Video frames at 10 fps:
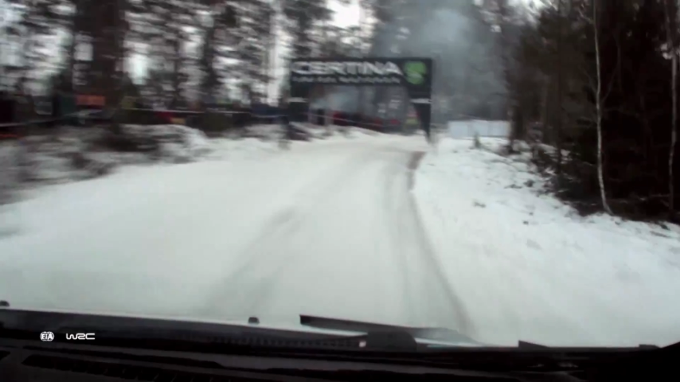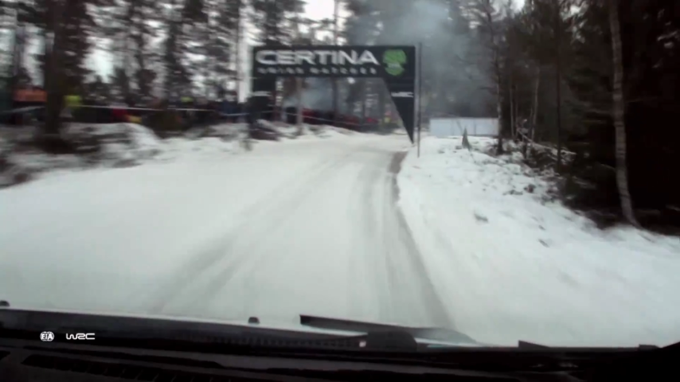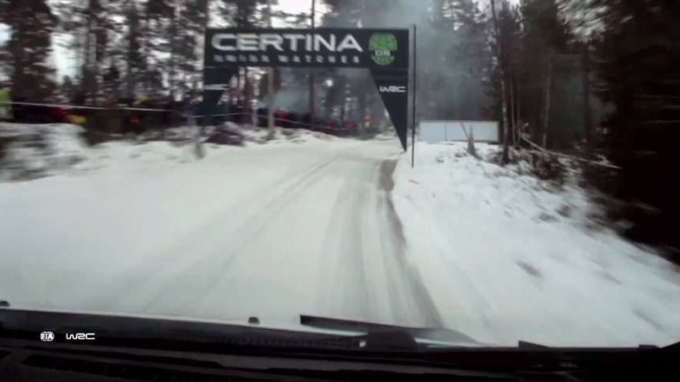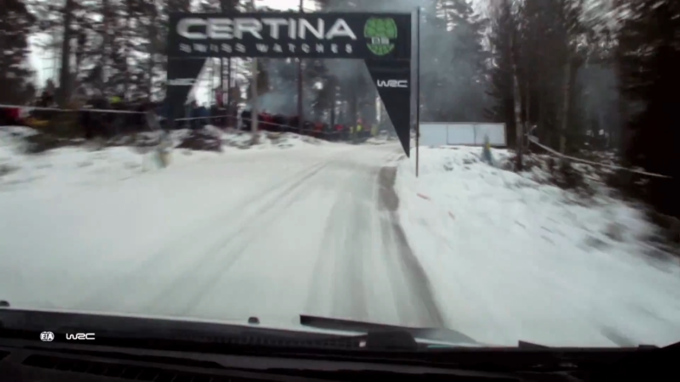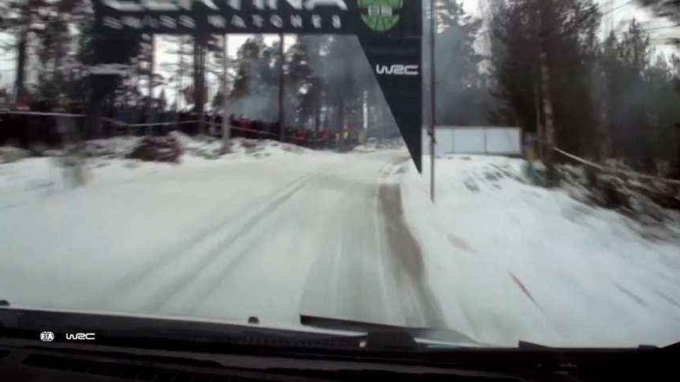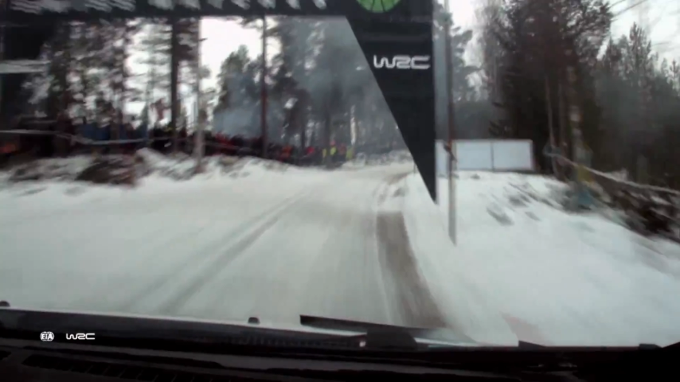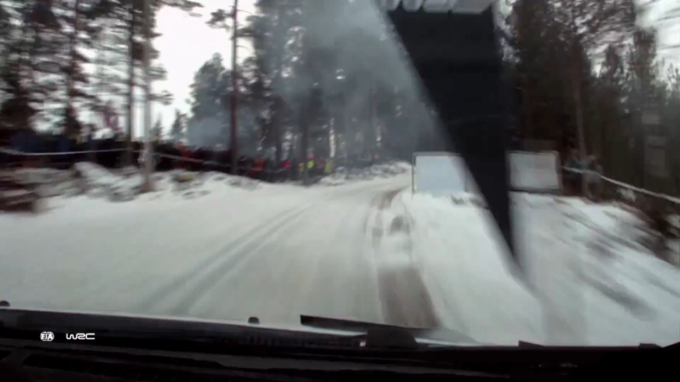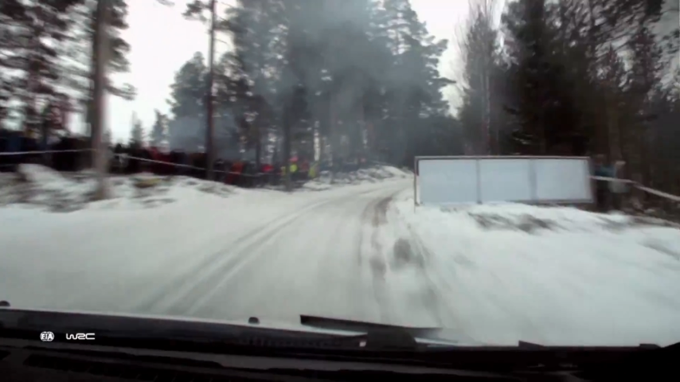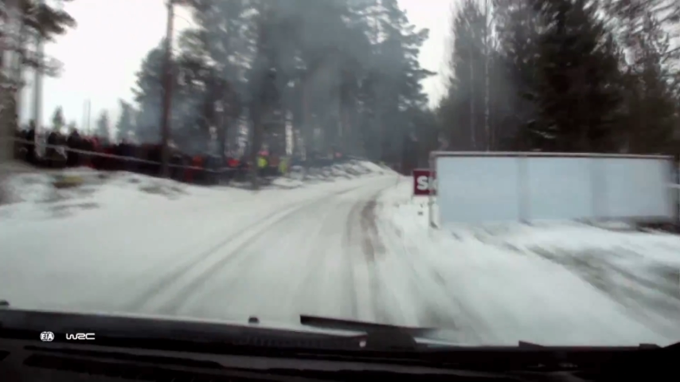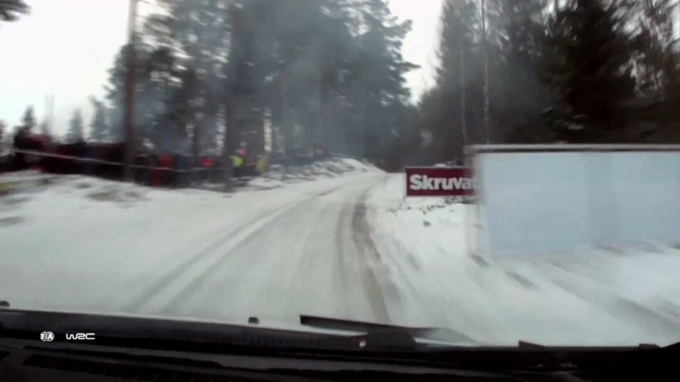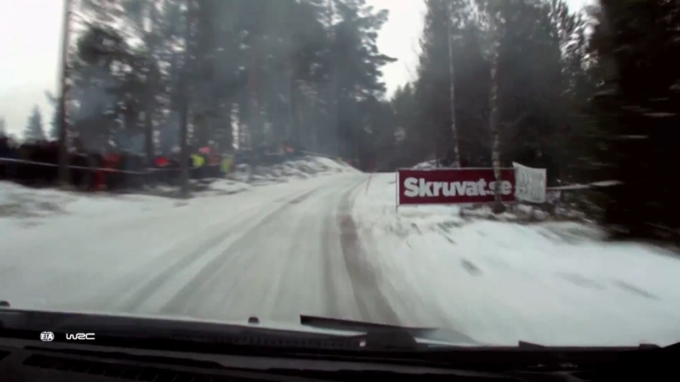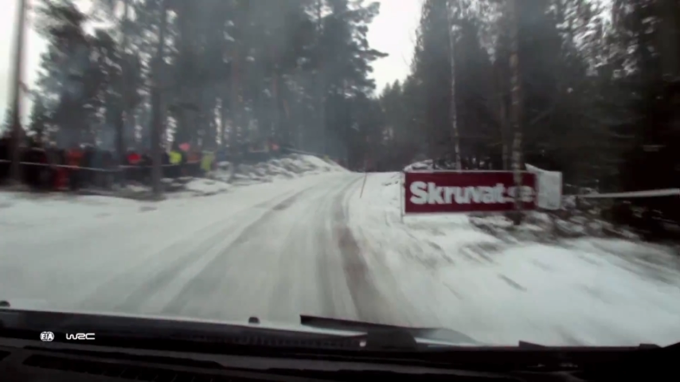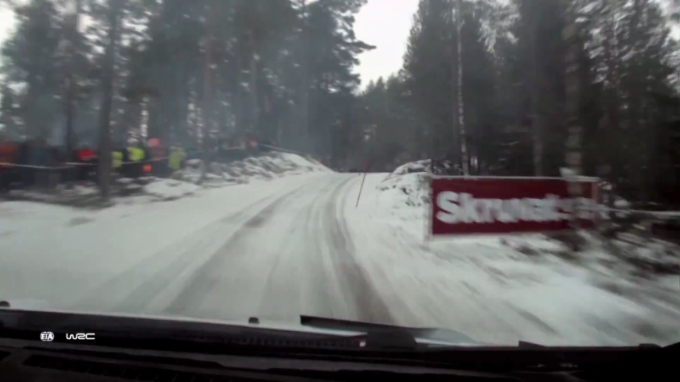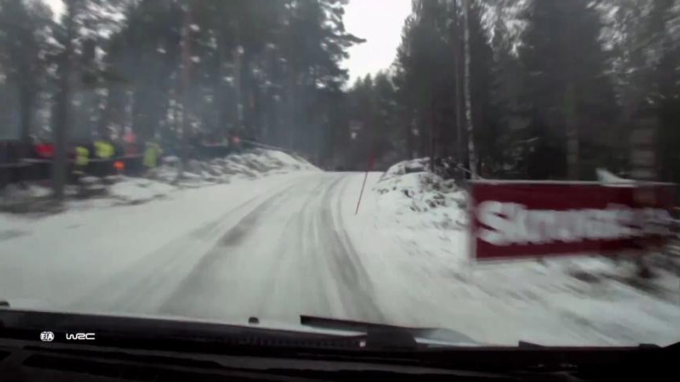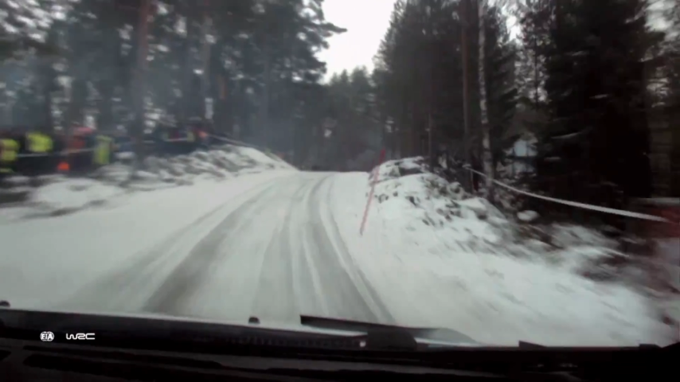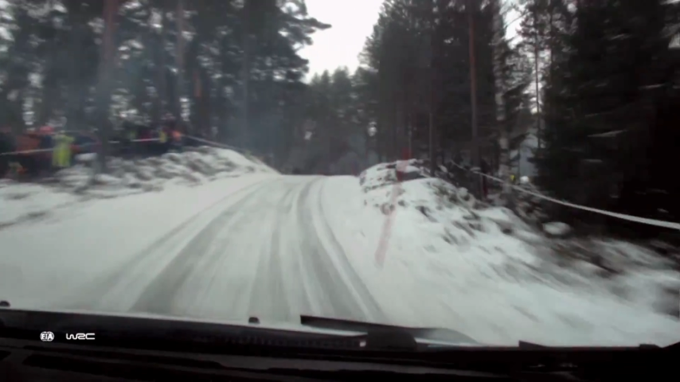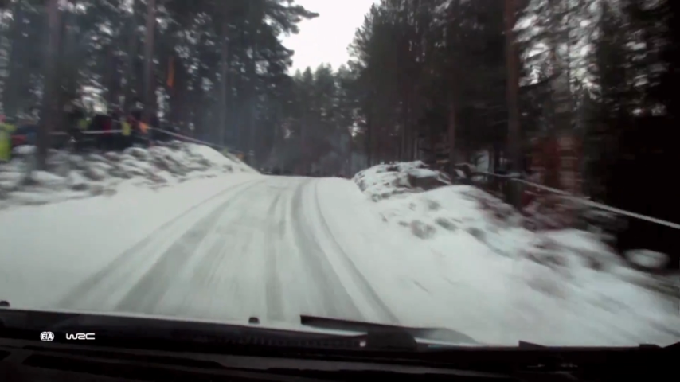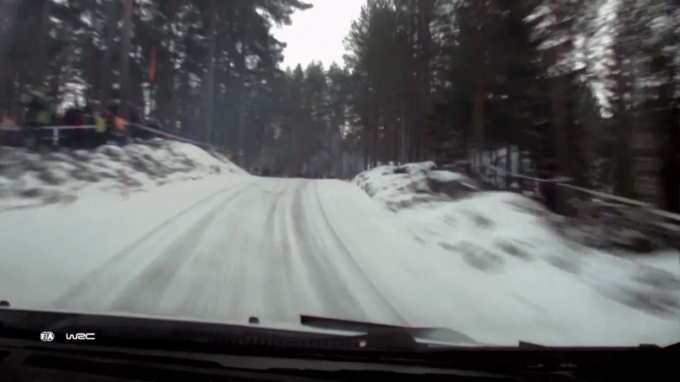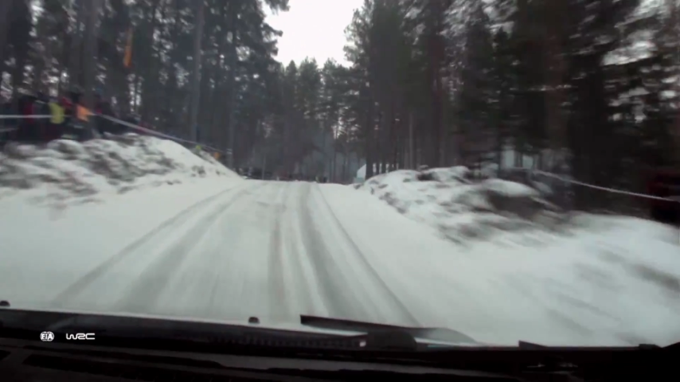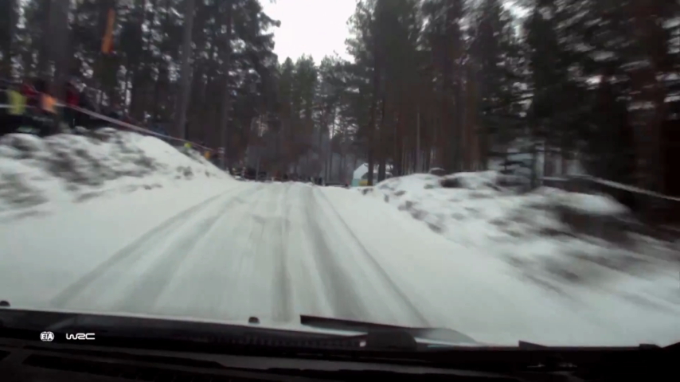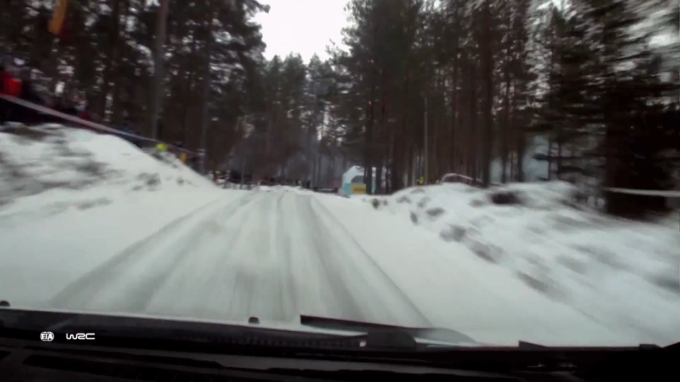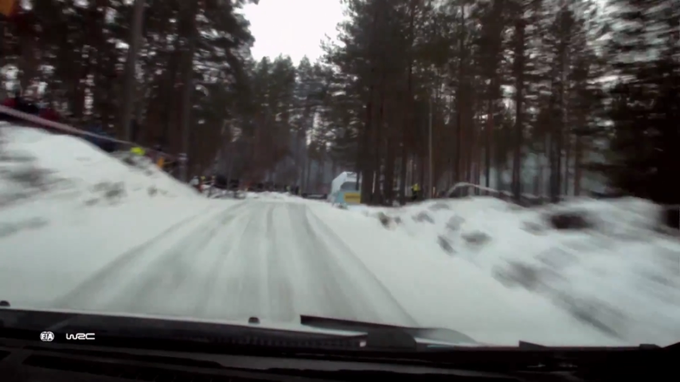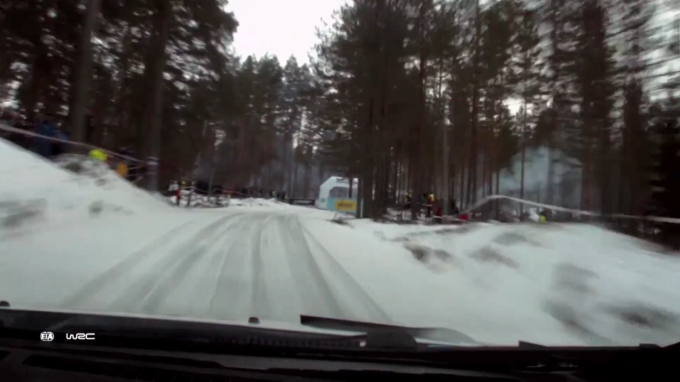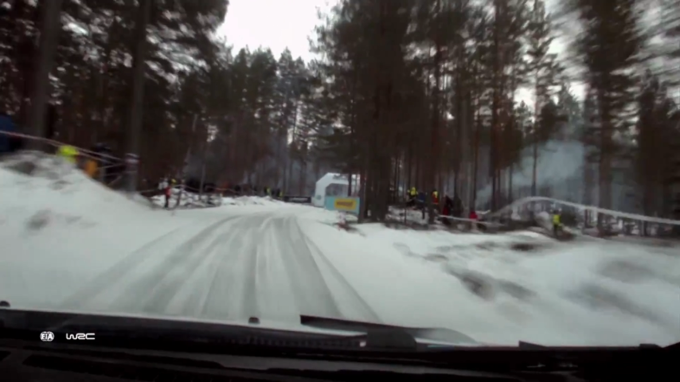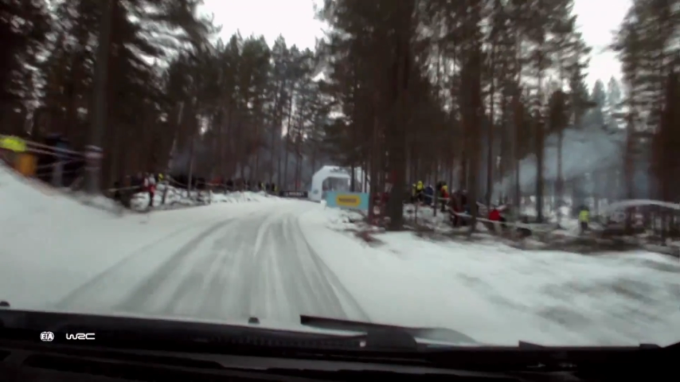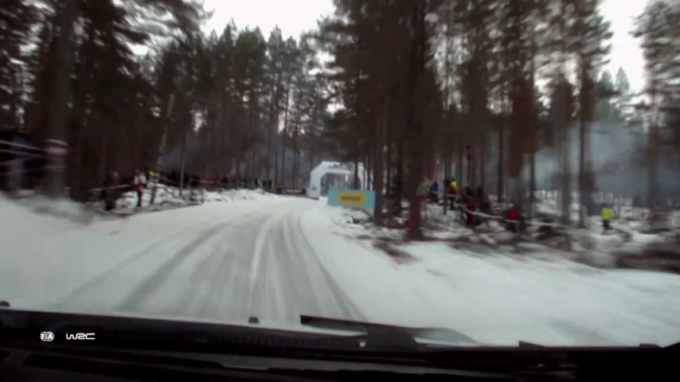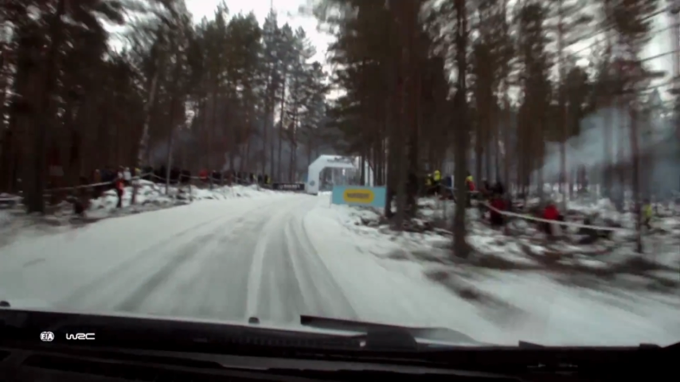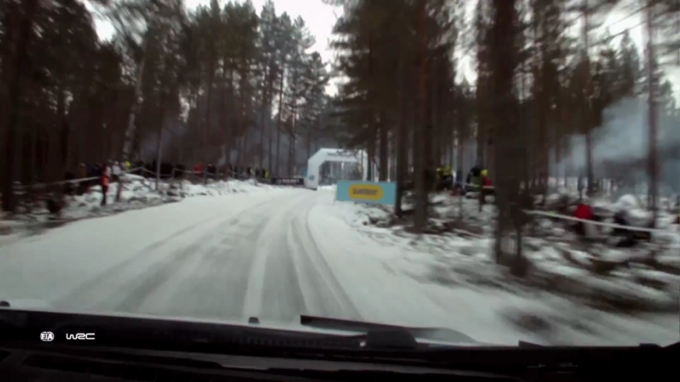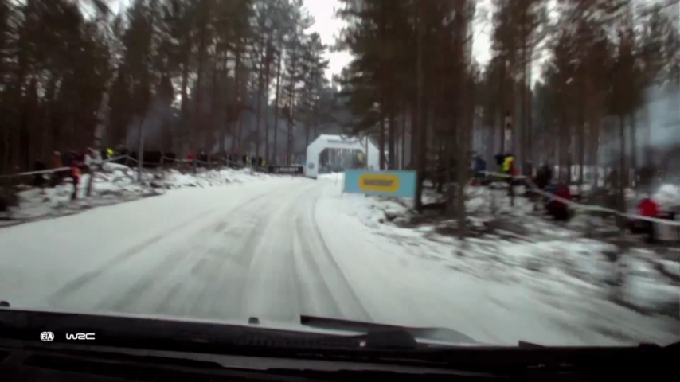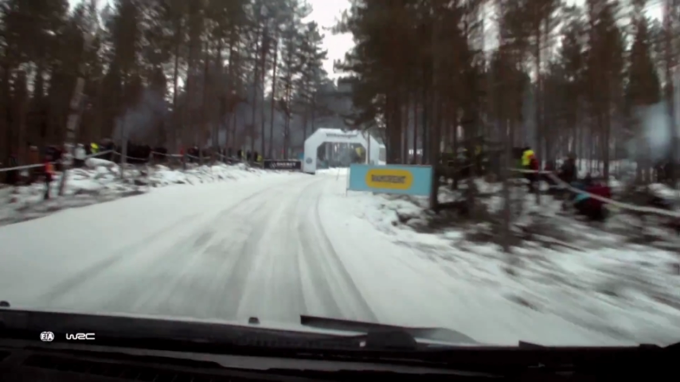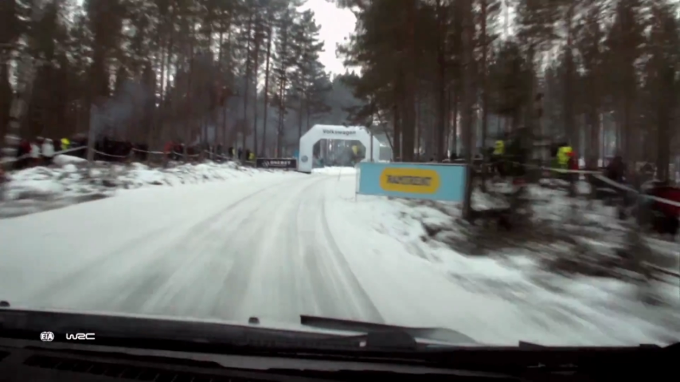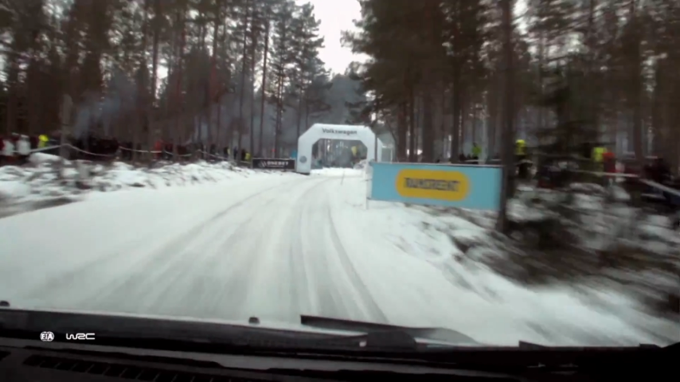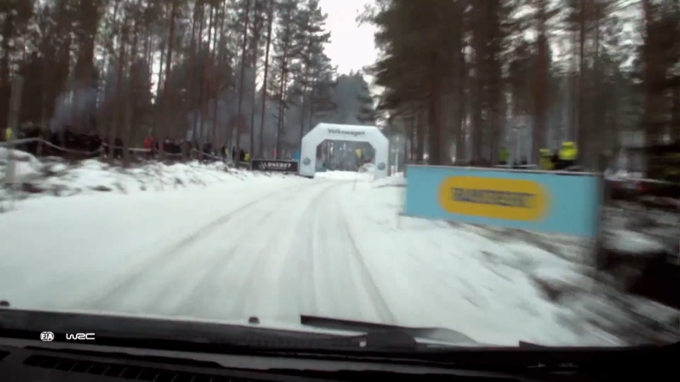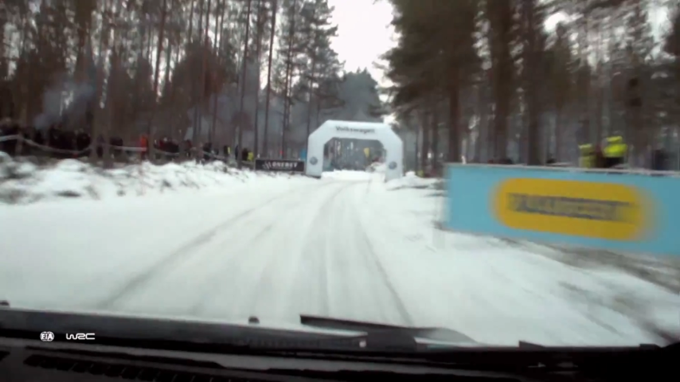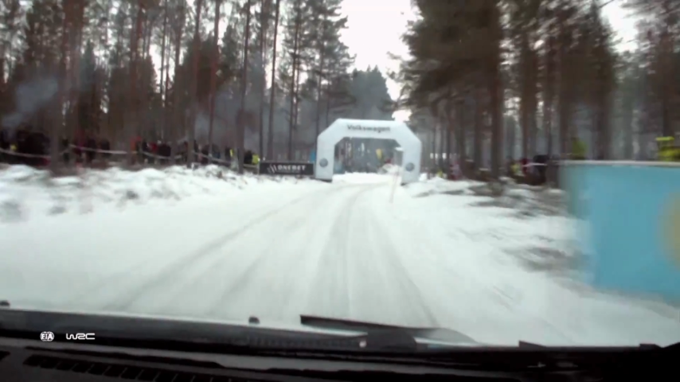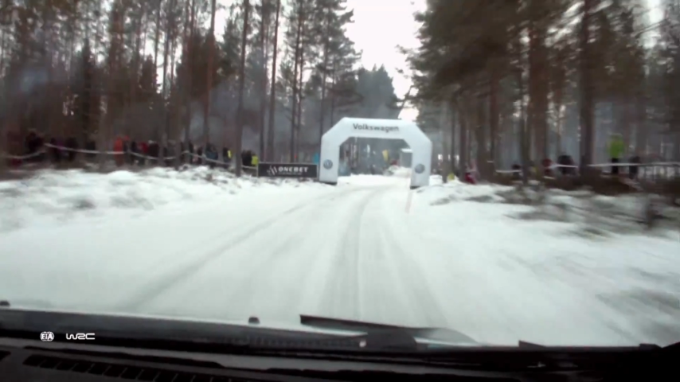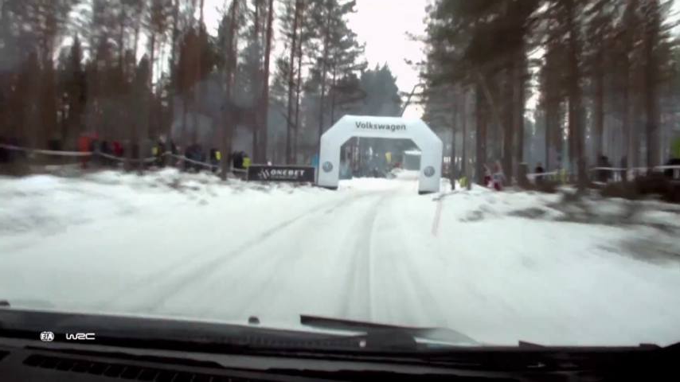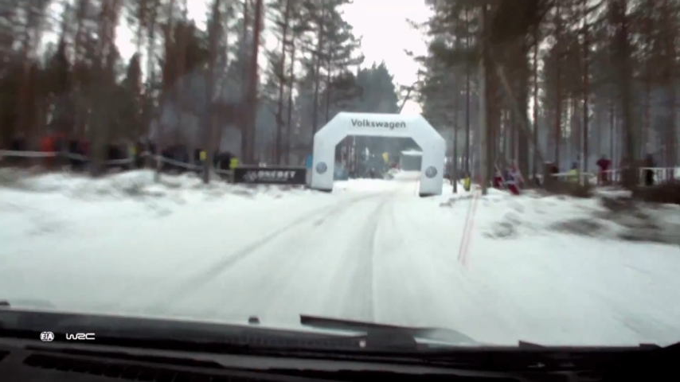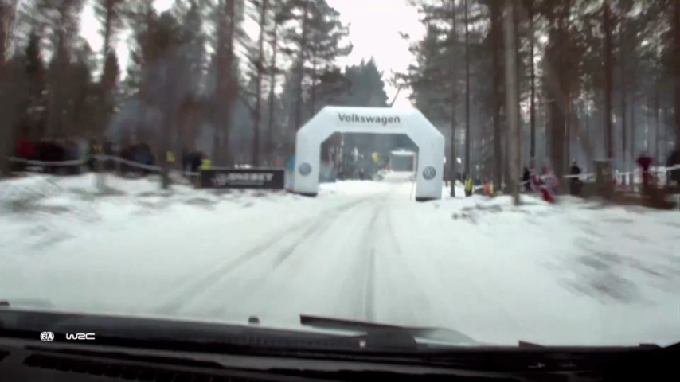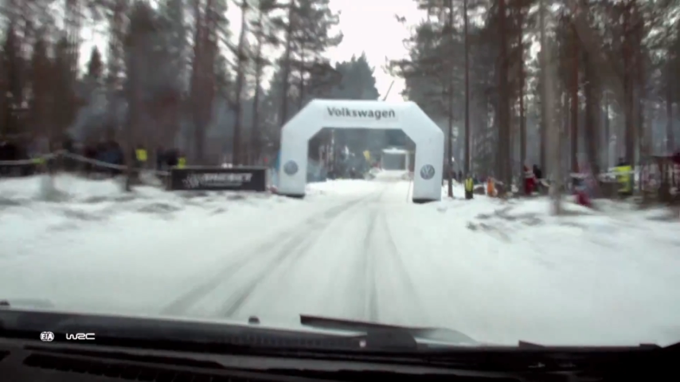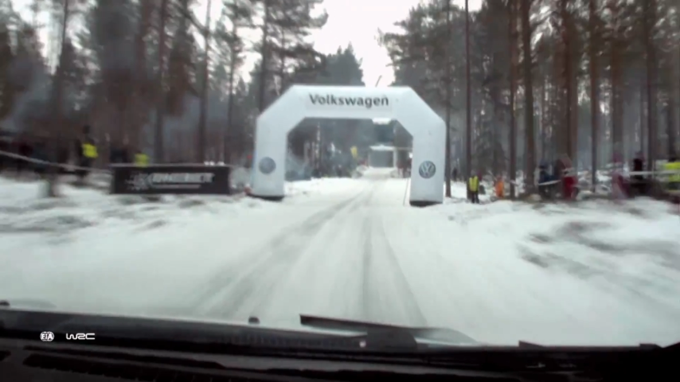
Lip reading: Nobody's mouth can be seen.